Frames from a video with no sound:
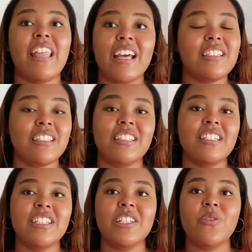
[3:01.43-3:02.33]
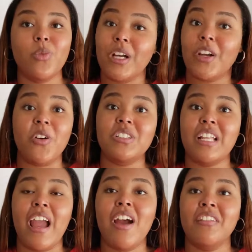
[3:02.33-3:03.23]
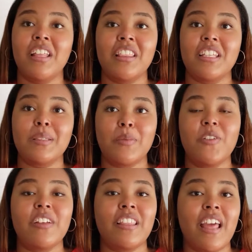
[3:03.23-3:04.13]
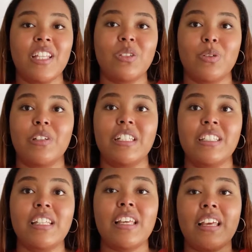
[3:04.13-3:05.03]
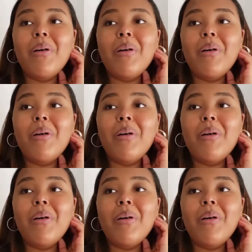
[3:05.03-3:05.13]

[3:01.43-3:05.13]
that's essentially what goes down in this movie, and that's what we see.